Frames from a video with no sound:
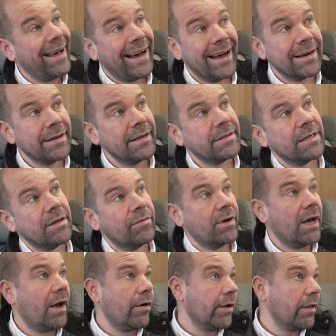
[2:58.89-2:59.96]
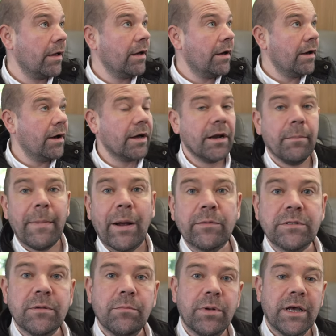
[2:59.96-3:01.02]
and your TV aerial, and a
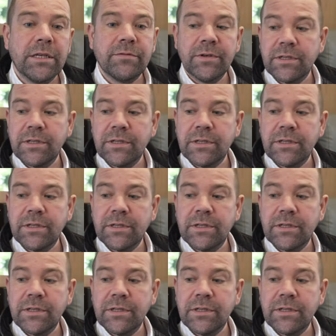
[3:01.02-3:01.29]
mounting place for